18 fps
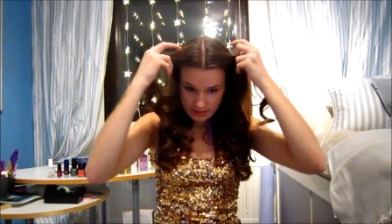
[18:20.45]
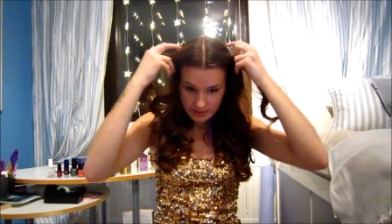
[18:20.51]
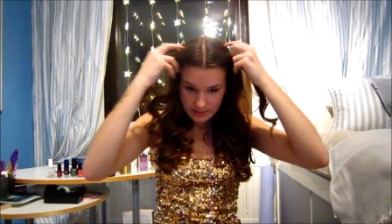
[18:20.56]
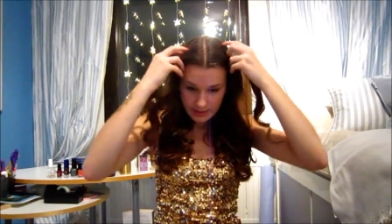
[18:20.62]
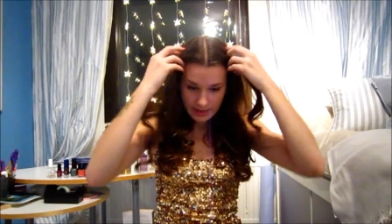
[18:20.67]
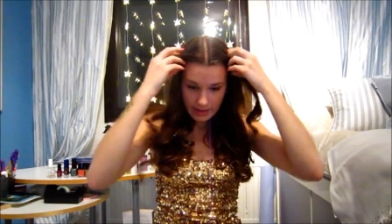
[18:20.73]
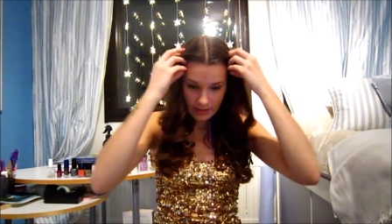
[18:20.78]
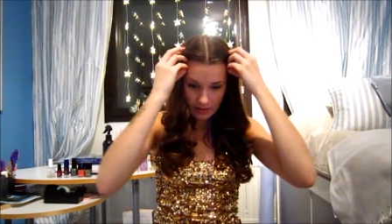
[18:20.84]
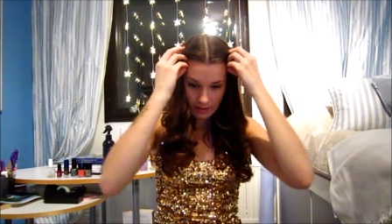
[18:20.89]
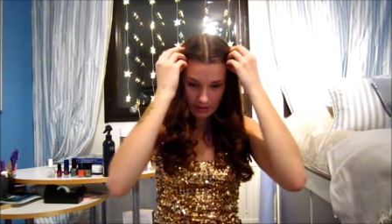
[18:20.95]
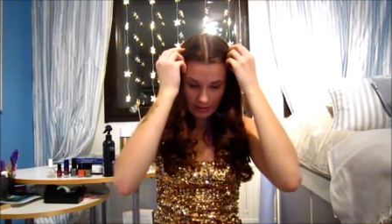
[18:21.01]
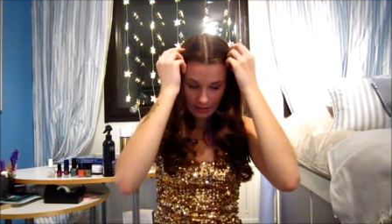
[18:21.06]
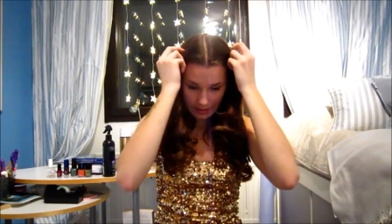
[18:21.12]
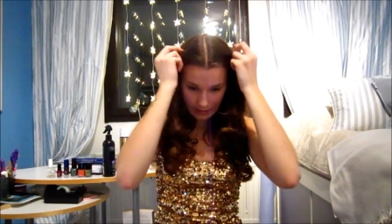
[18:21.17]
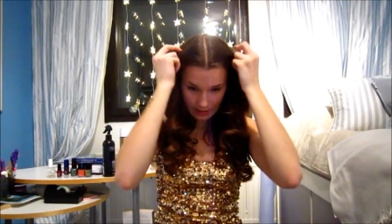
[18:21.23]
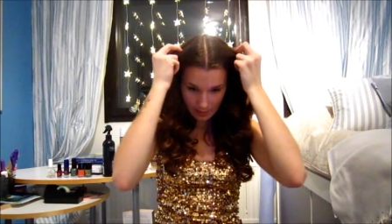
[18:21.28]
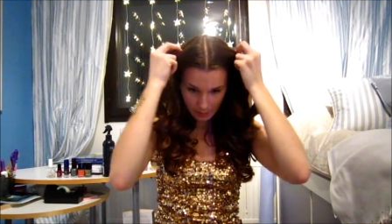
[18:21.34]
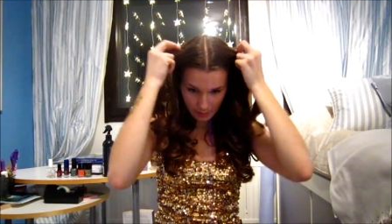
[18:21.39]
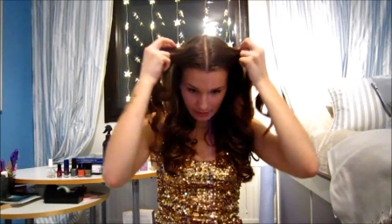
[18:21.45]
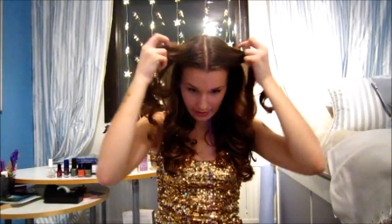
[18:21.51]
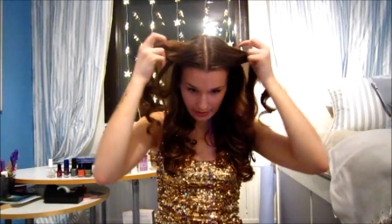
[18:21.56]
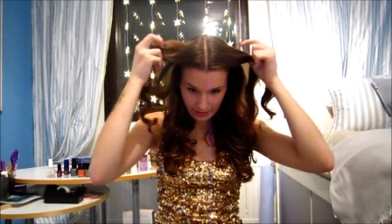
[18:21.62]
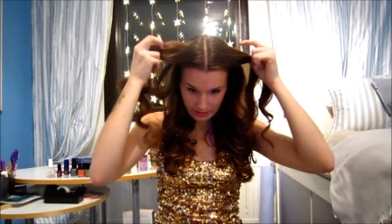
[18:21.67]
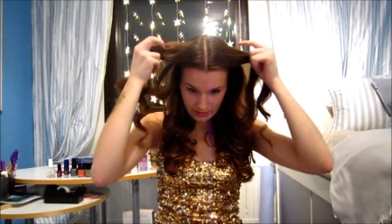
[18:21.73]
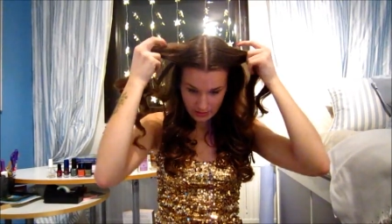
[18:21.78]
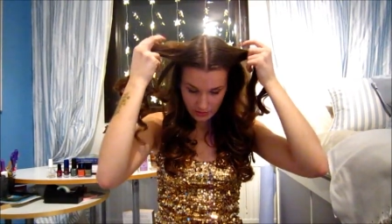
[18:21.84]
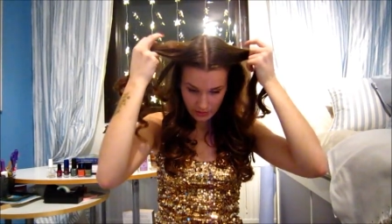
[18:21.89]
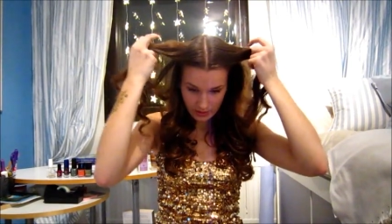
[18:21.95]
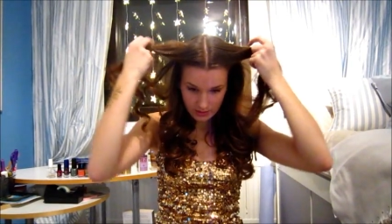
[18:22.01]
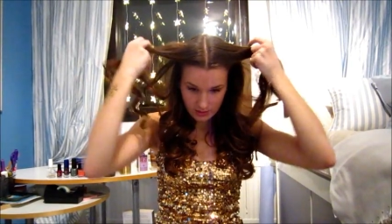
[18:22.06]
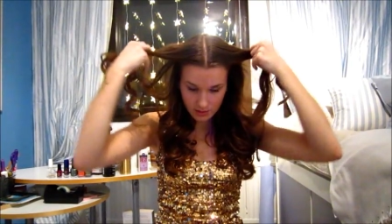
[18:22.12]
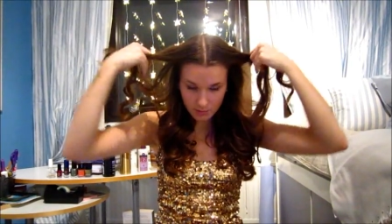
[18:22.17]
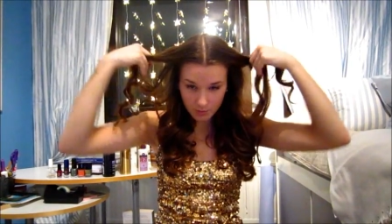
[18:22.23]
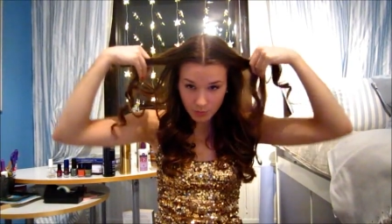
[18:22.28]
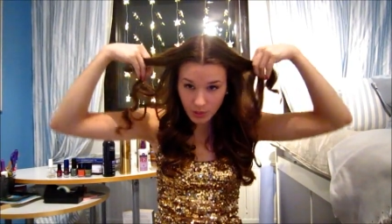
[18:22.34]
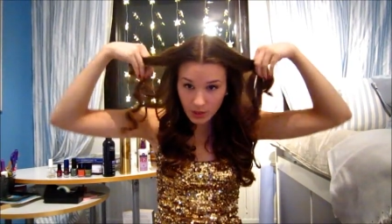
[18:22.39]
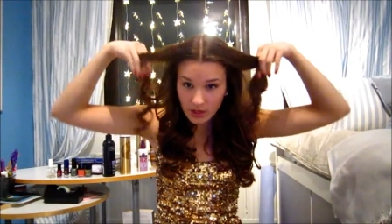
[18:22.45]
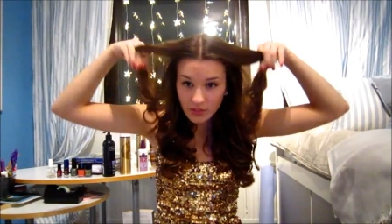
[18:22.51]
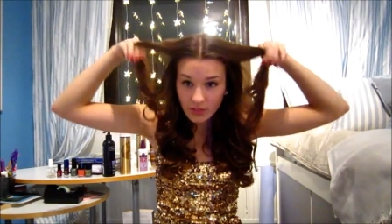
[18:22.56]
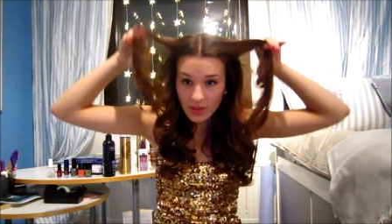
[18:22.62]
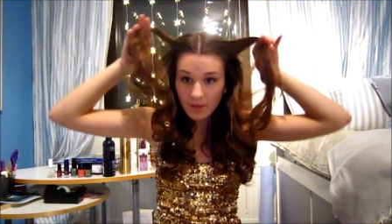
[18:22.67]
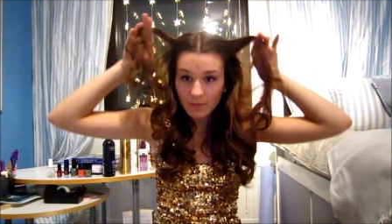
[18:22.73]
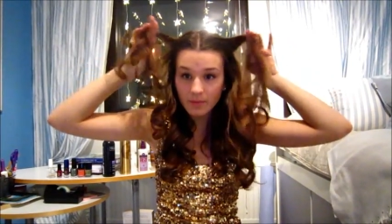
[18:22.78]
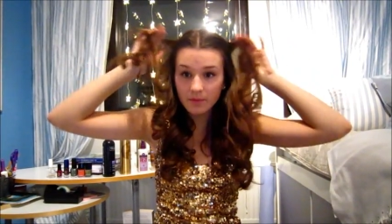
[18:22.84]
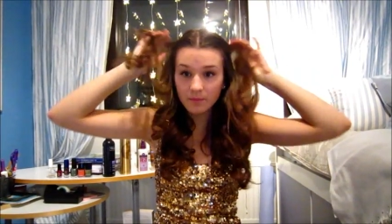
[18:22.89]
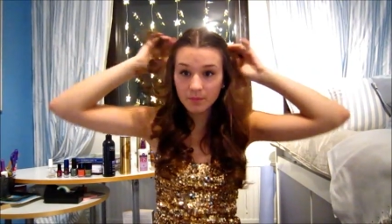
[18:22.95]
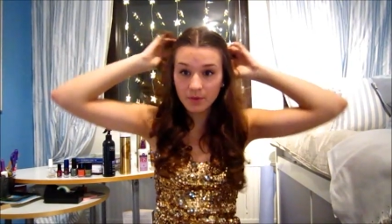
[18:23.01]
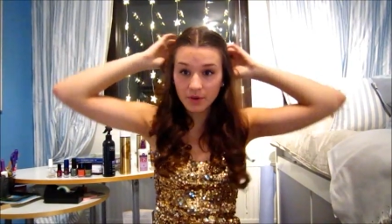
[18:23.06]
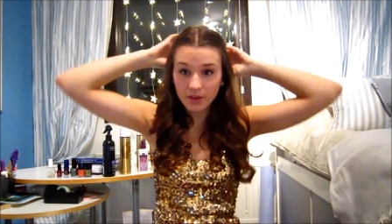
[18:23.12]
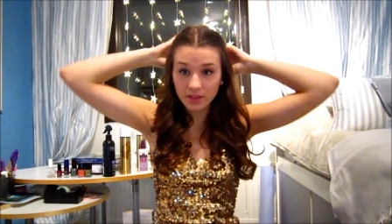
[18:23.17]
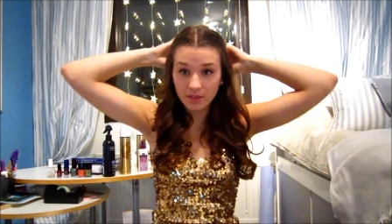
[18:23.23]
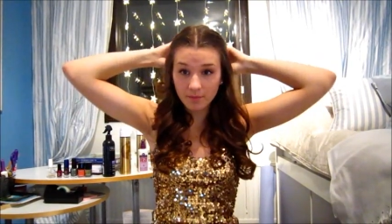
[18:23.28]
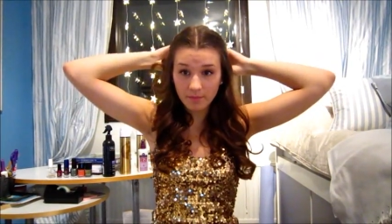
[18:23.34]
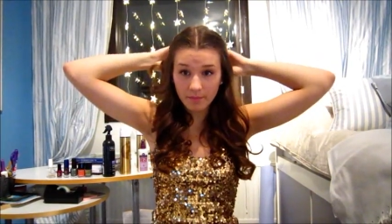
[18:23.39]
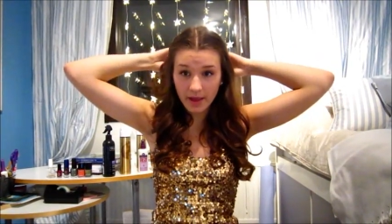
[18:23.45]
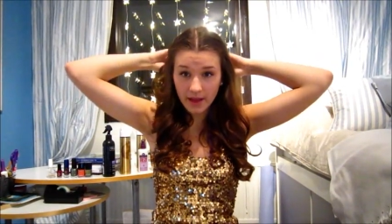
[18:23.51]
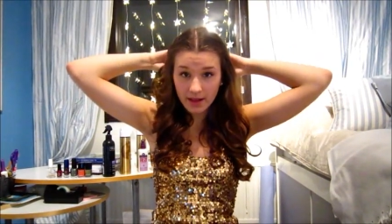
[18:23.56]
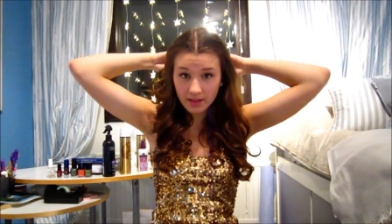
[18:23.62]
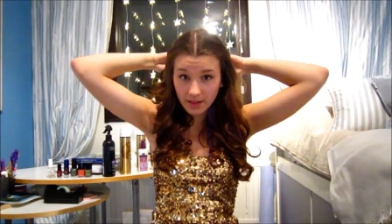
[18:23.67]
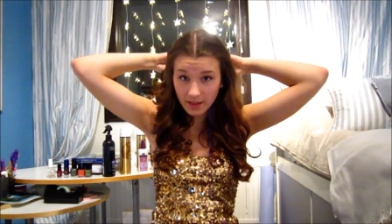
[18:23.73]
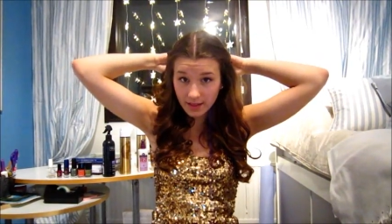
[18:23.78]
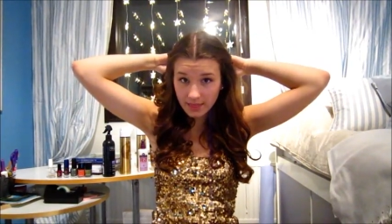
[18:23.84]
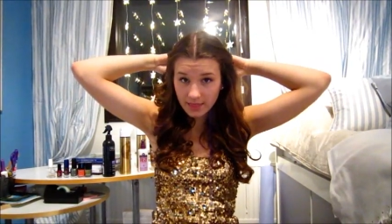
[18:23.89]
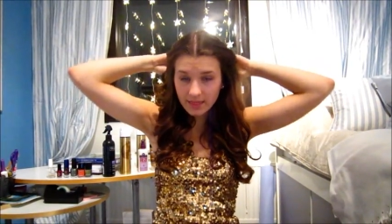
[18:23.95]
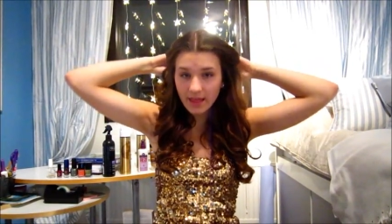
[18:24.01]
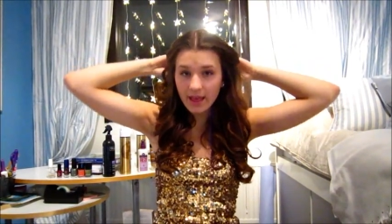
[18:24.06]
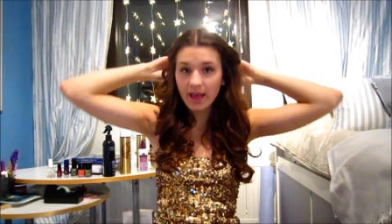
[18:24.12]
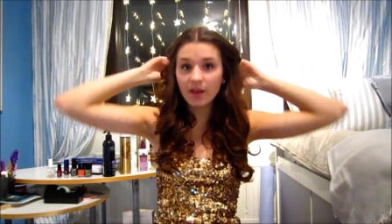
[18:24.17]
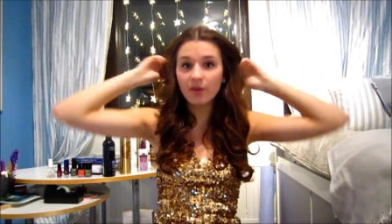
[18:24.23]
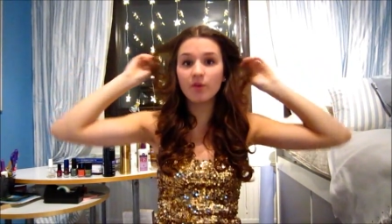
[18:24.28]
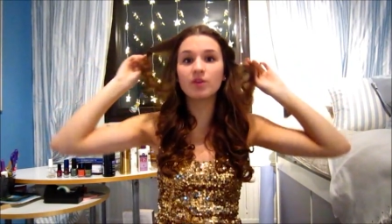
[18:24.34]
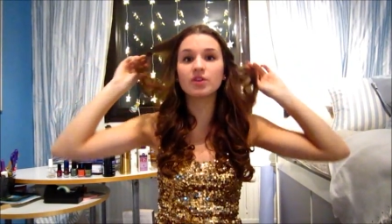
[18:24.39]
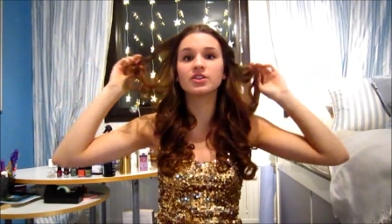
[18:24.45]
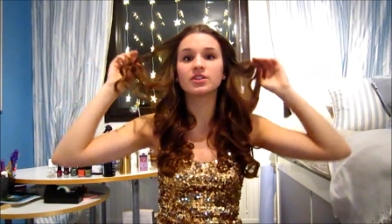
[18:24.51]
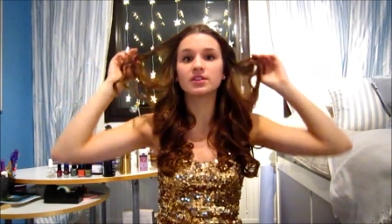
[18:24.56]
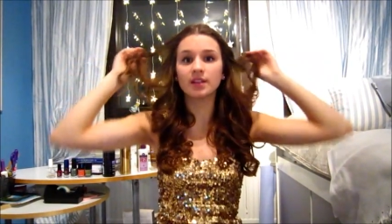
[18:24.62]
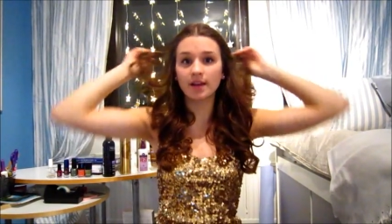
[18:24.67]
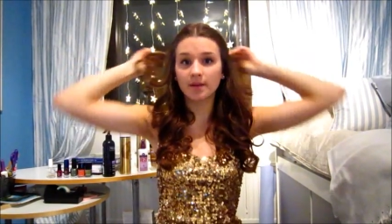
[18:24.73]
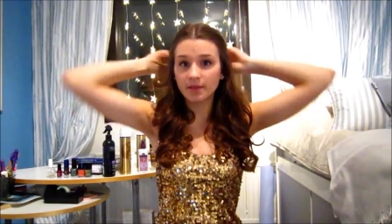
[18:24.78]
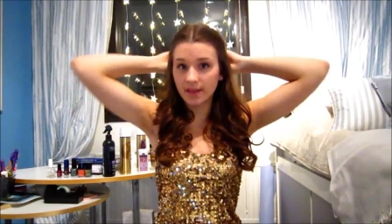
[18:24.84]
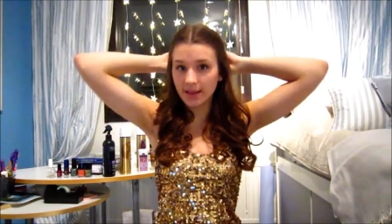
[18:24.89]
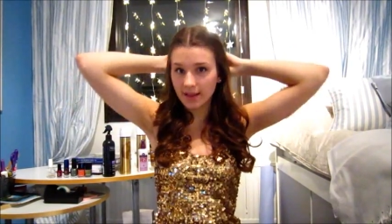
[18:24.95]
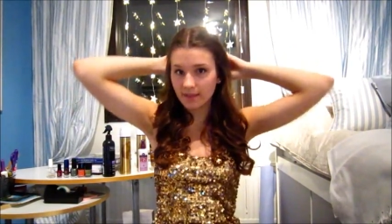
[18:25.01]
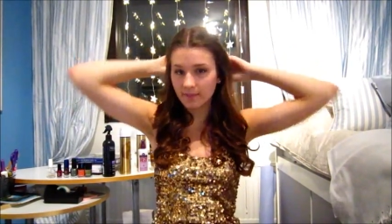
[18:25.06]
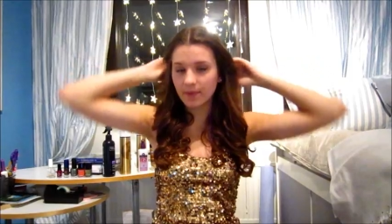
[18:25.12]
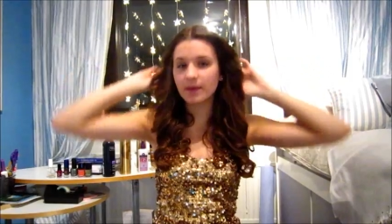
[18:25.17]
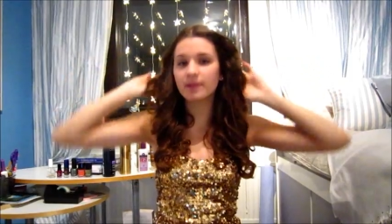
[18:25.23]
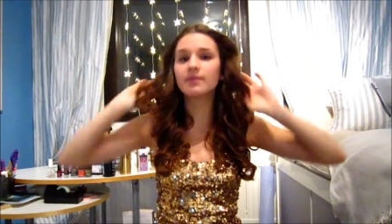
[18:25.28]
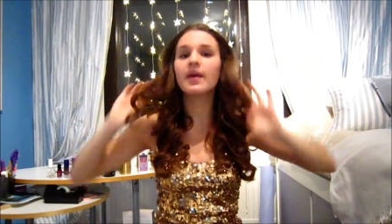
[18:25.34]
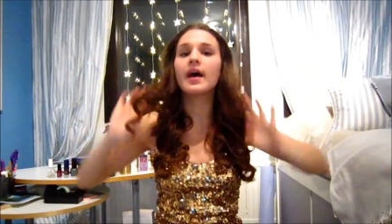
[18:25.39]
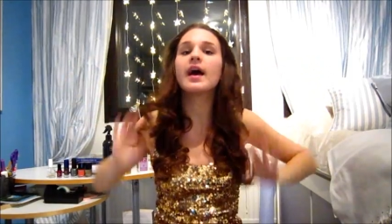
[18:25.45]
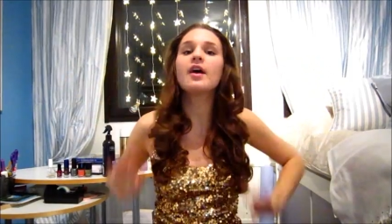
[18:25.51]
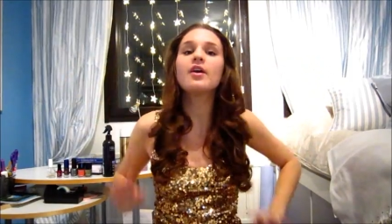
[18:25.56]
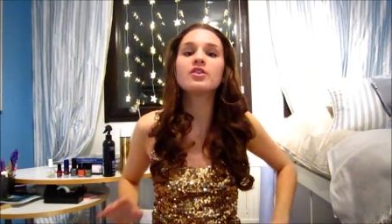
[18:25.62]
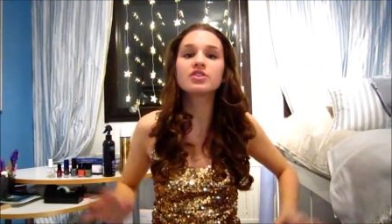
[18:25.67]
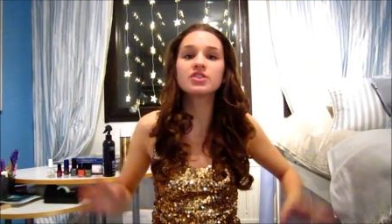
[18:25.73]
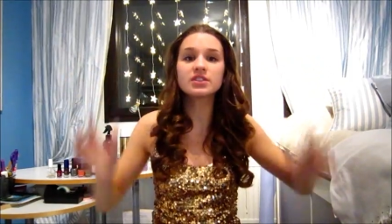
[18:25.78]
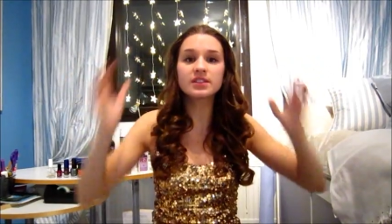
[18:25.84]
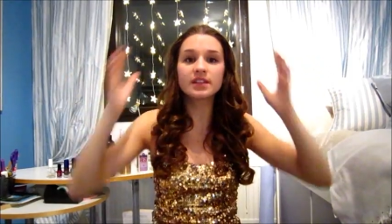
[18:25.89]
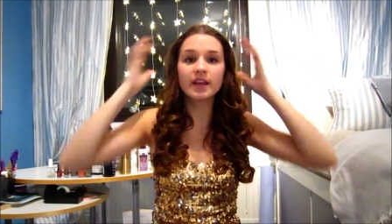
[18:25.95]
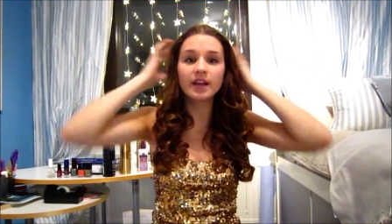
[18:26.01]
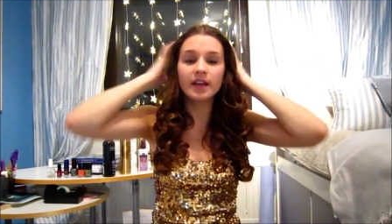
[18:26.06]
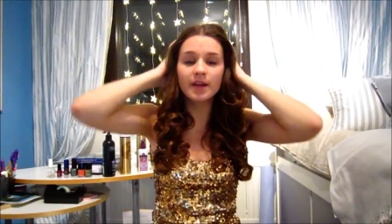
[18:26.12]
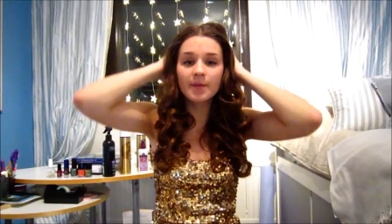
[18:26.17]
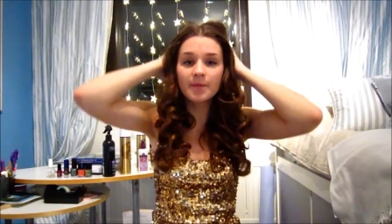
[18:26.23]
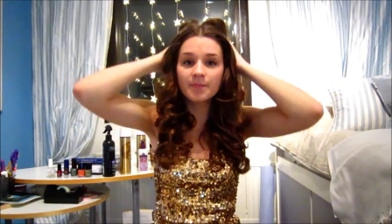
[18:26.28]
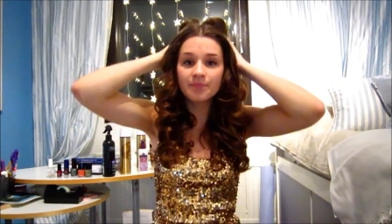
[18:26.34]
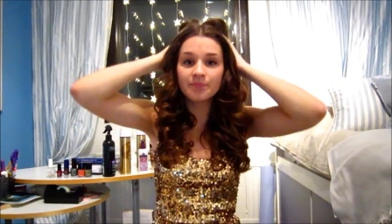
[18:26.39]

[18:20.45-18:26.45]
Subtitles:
take a couple head strands and braid them and bring them back like that, or just like take it like that, or just like